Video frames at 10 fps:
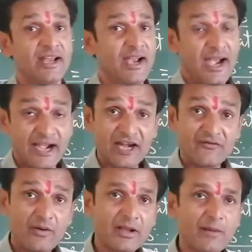and it will
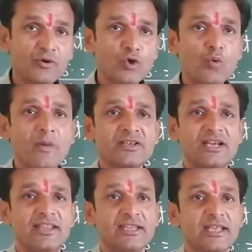become too much
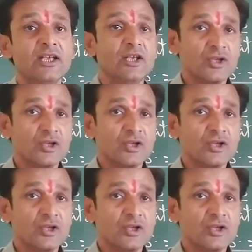lengthy.